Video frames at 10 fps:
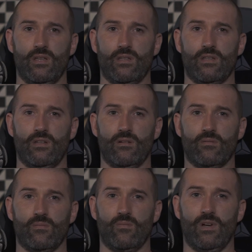you
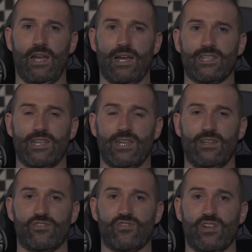know, relaxing in
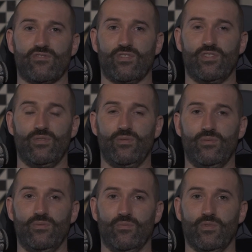a stretch for
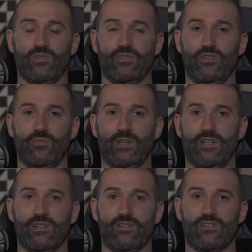1, 2
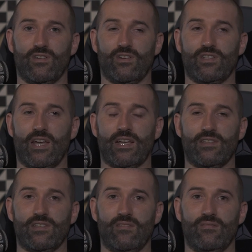minutes, 30
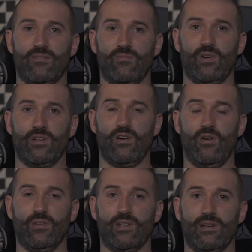seconds even, while you're
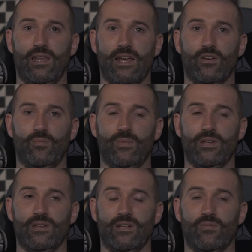holding your leg up
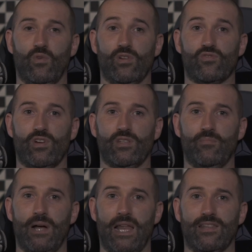while trying to
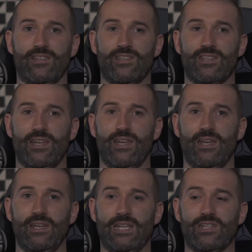balance,
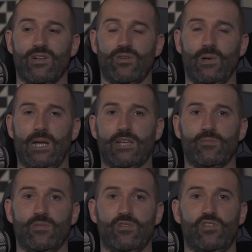is not a
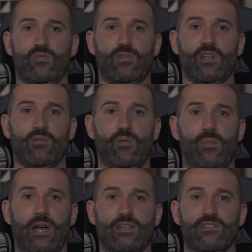relaxed position, particularly when
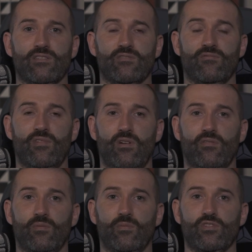balance is
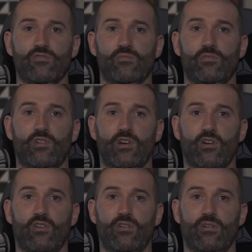involved. The muscles will be turning
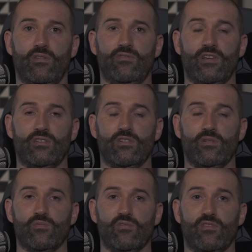on and off in
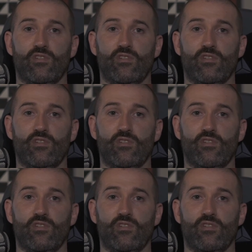terms of